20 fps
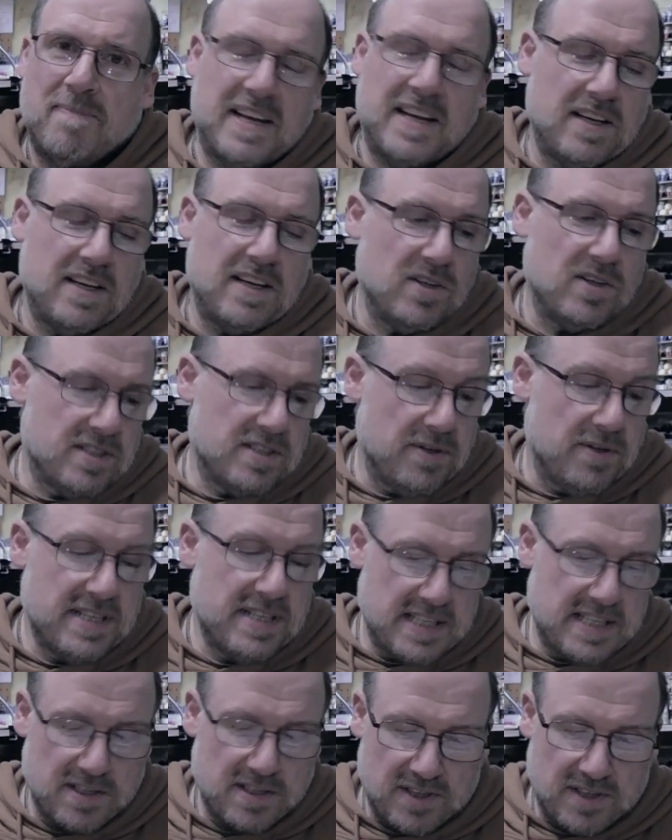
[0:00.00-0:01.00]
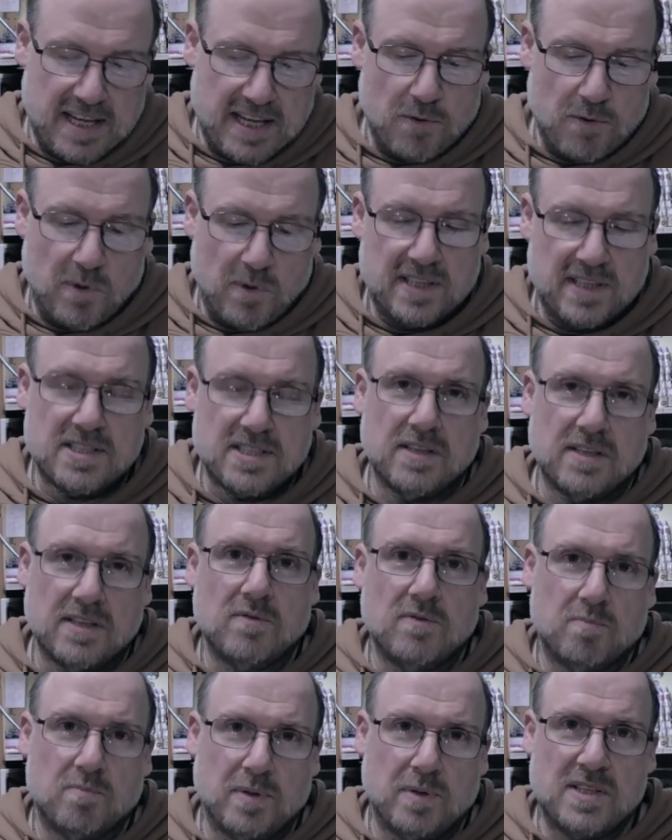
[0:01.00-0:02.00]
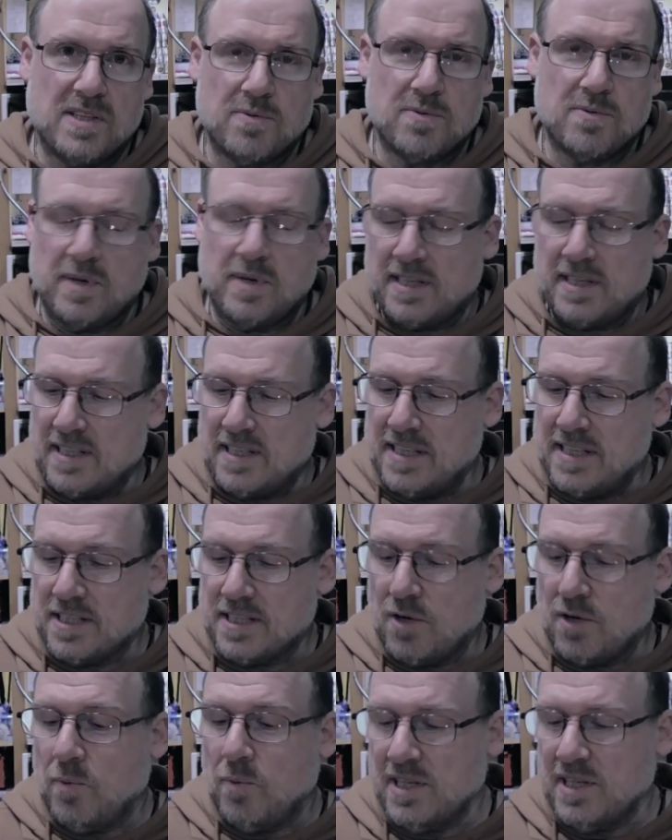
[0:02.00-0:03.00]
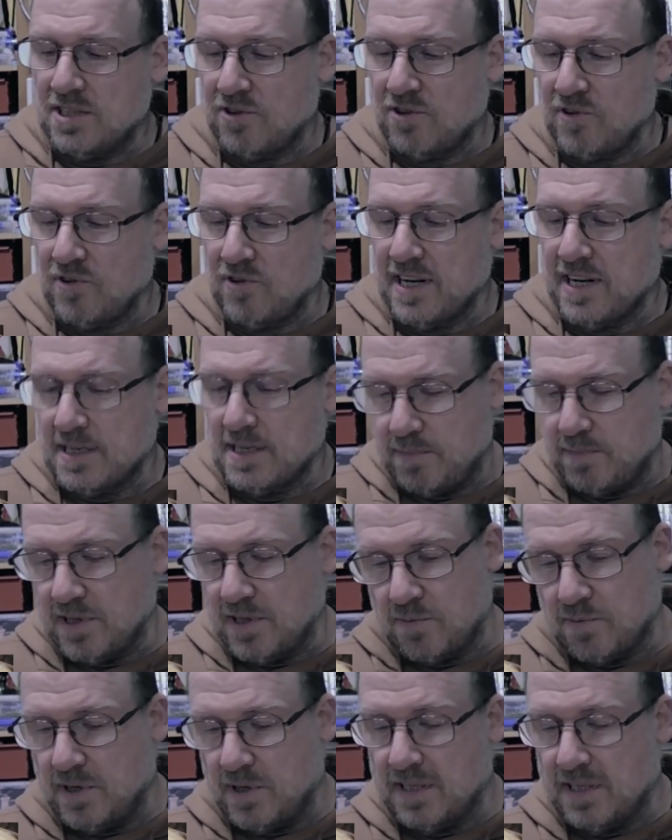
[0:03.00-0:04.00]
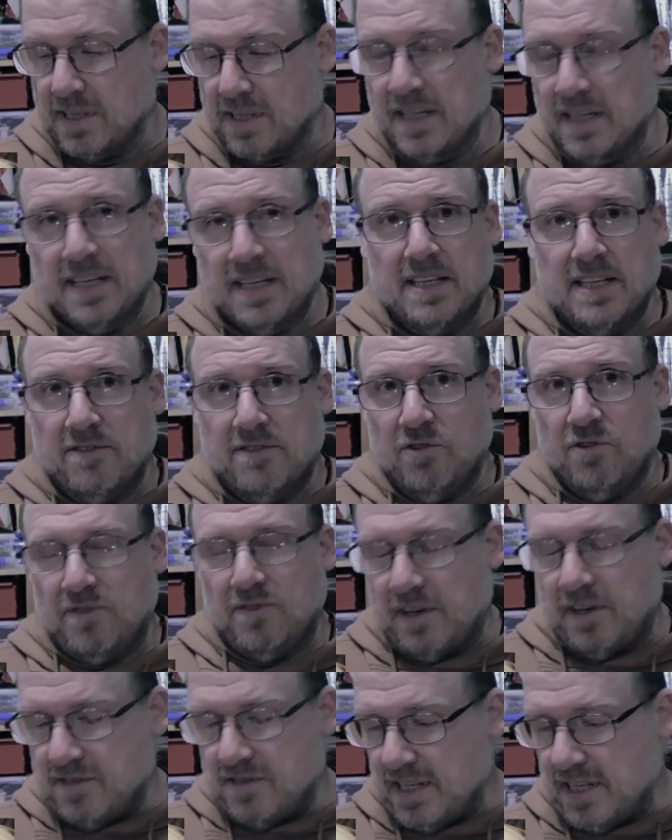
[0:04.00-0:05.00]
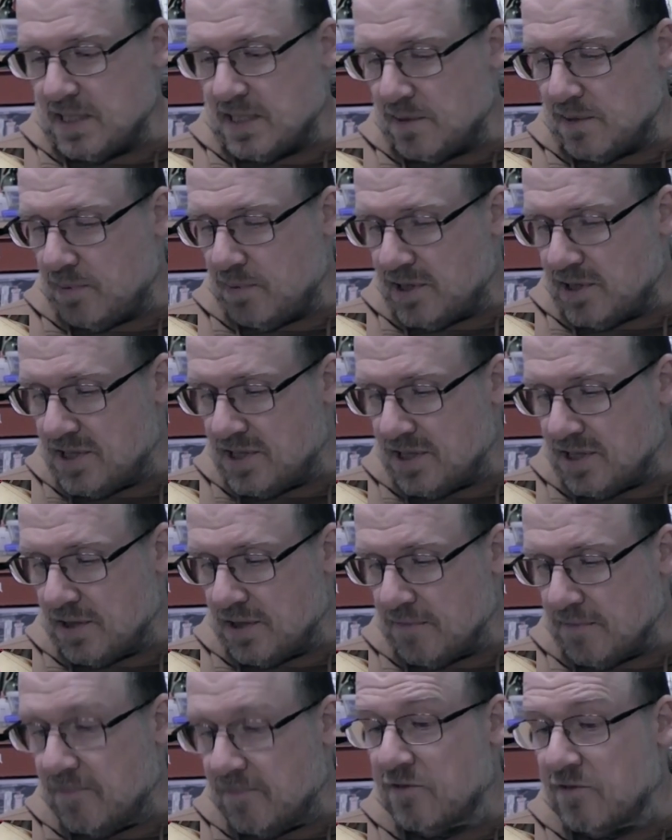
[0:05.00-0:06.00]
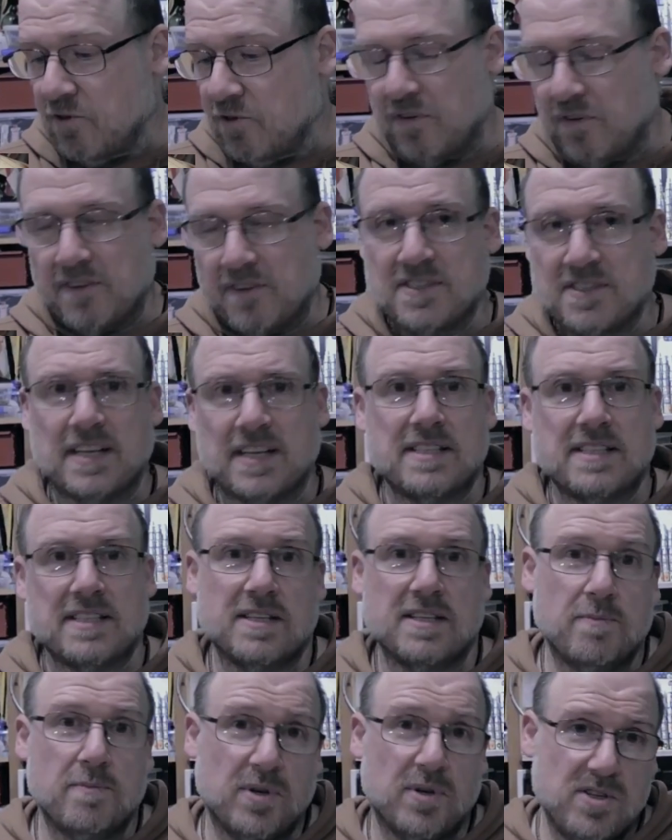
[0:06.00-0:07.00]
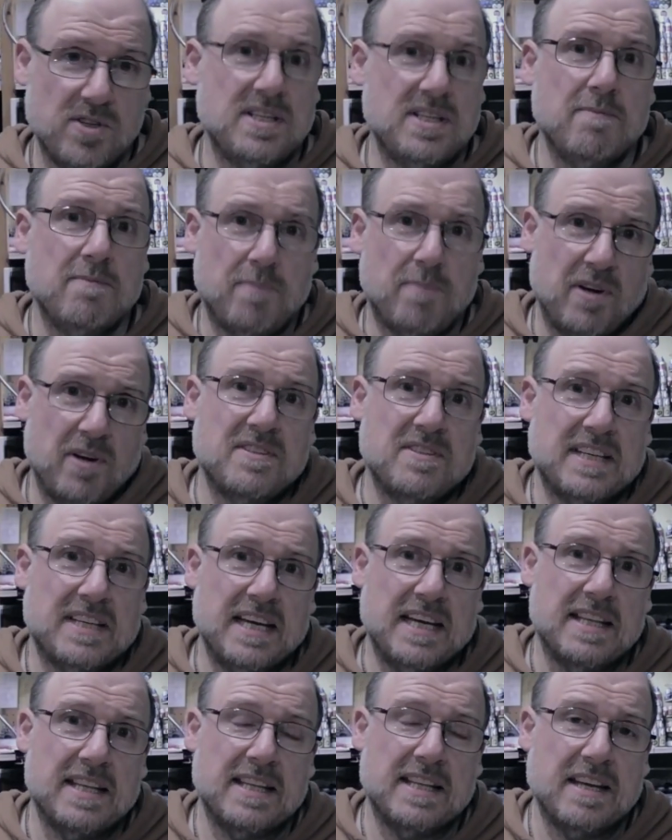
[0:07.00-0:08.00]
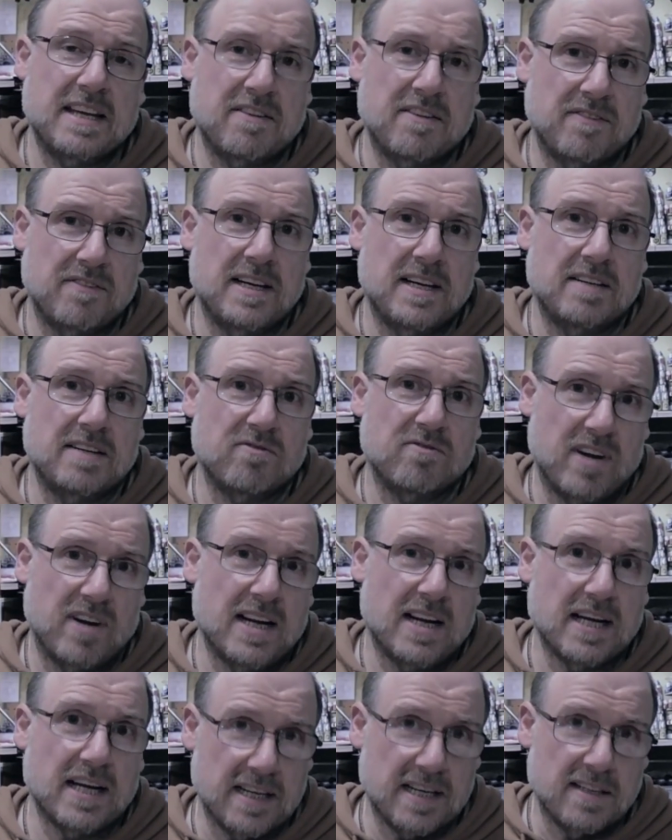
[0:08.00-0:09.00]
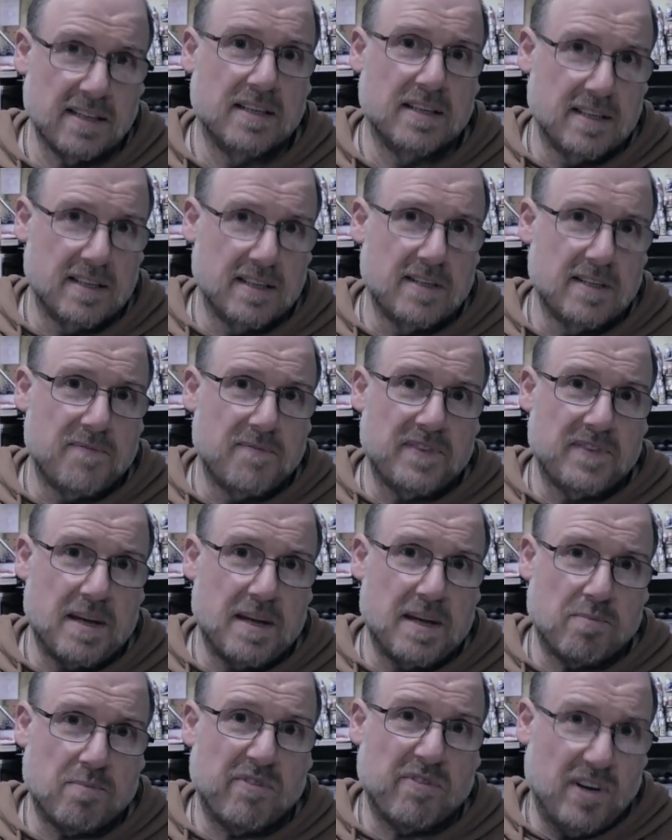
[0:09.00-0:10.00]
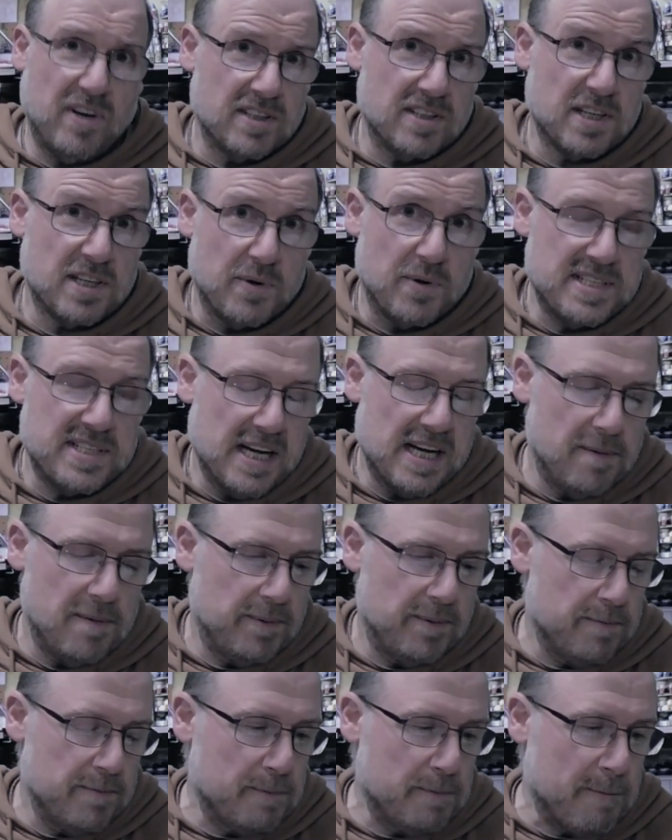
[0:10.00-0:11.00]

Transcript: they got, so I said on there 1 to plus 1. Let's go 1 to 3 is plus 1, is plus 2. Four five six. So because they're both together, they're feeling really, their bravado is up